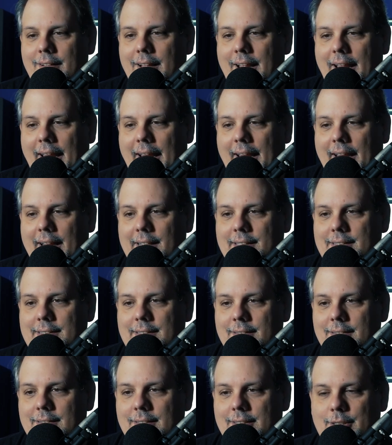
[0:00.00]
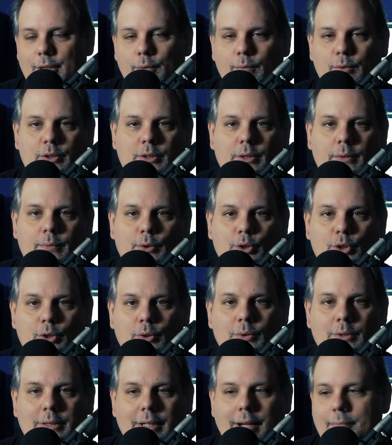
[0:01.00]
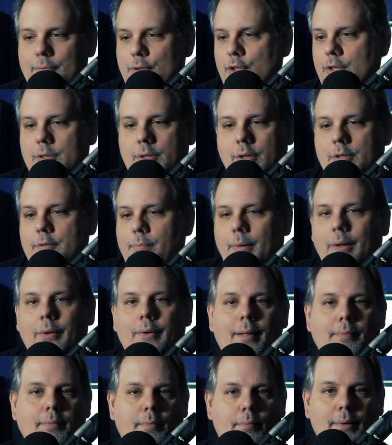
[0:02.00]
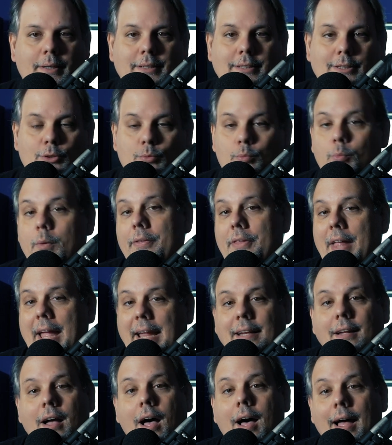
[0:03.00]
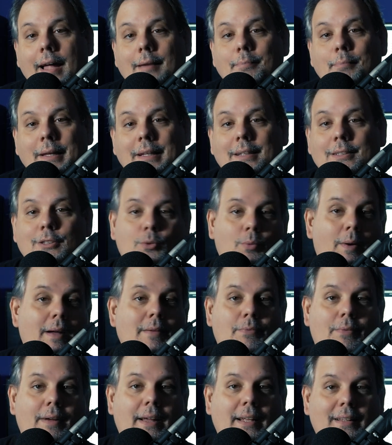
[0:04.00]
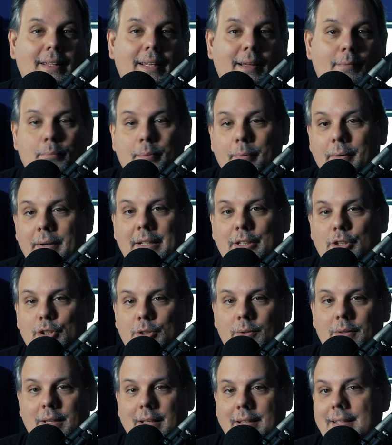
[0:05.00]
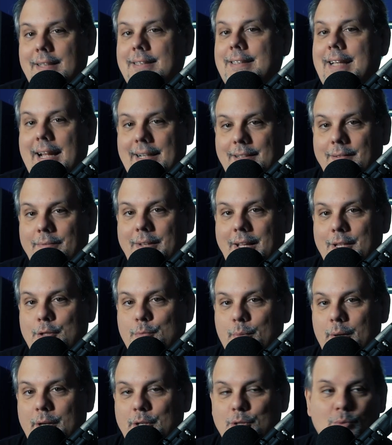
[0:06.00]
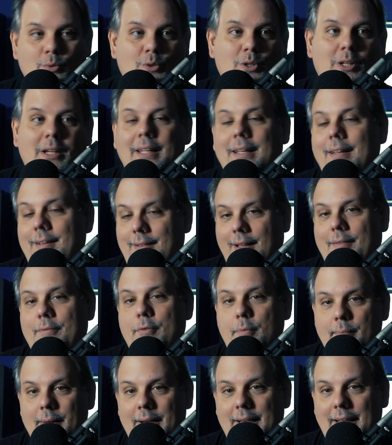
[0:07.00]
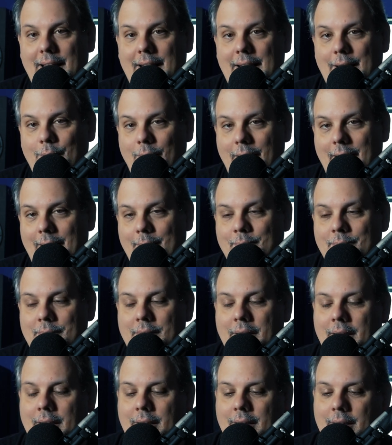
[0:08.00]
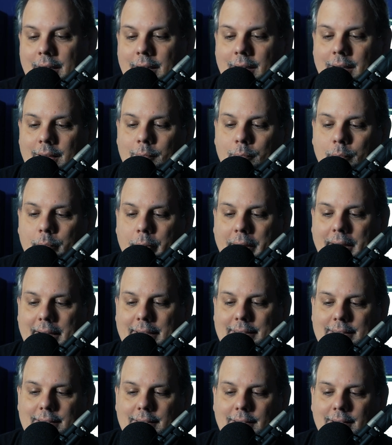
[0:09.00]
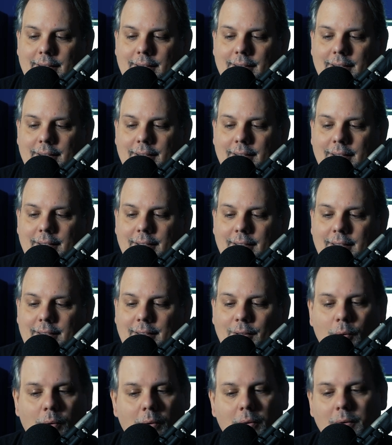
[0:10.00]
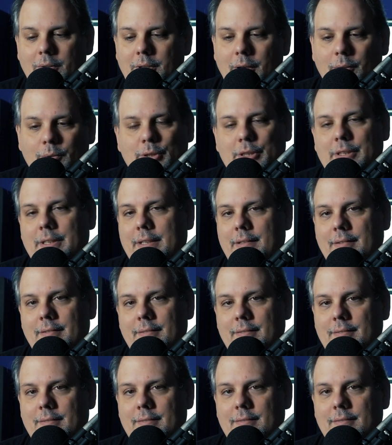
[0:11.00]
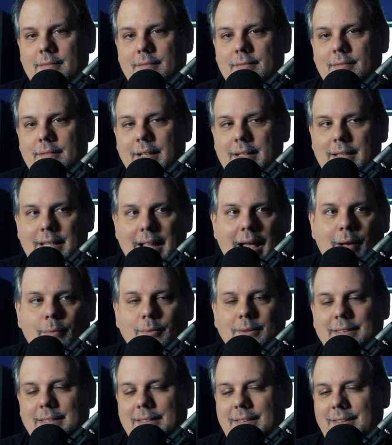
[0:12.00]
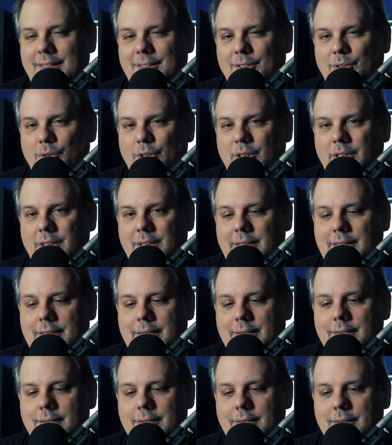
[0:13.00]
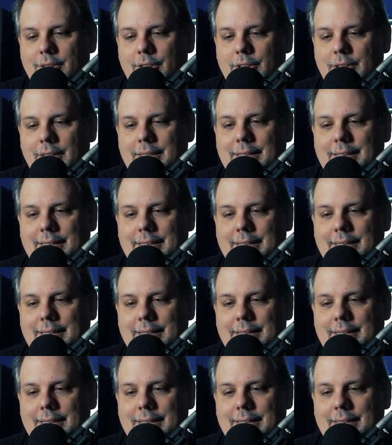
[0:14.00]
and the Silver Surfer screws it up, just starts blowing up the bridges. Well, thank God, because quite frankly, I'm pretty sure that this act of desperation was going to kill everybody anyway. But the whole notion that that was the solution just